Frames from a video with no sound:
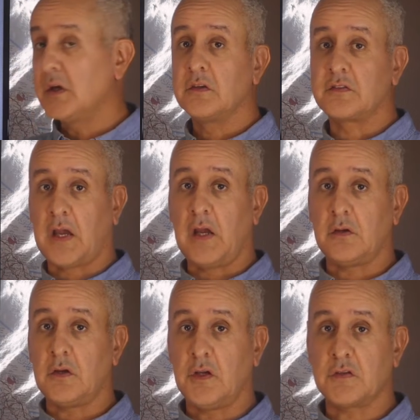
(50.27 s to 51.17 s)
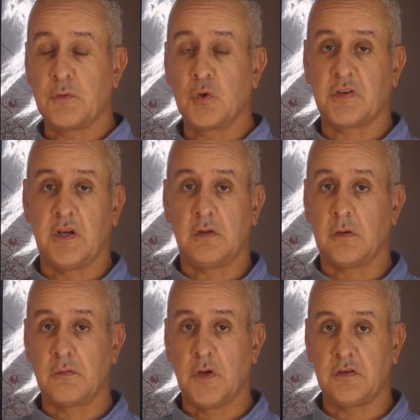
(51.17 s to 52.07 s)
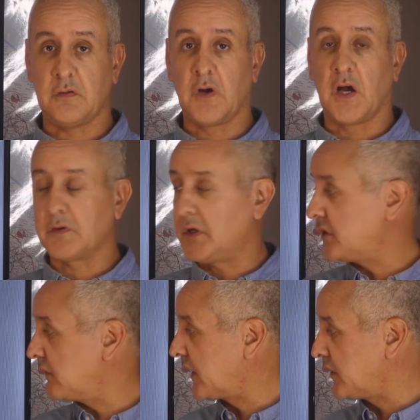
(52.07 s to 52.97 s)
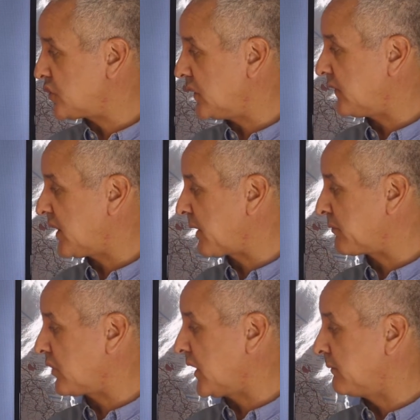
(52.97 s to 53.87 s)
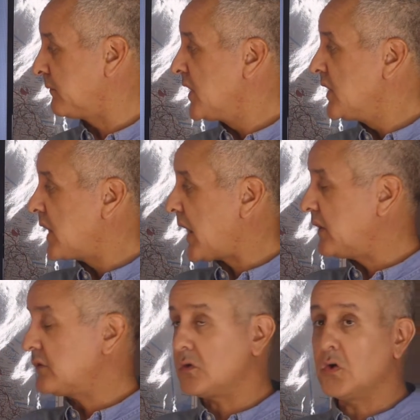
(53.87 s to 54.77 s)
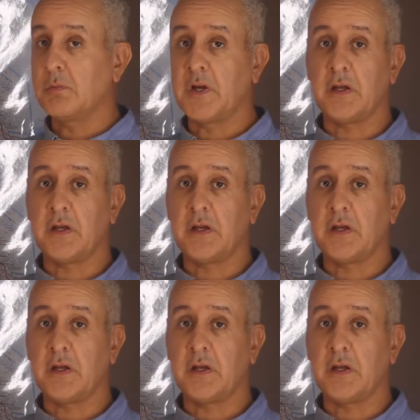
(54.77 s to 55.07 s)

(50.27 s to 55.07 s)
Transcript: standard is 1435, unless you've had a GVM upgrade. And normally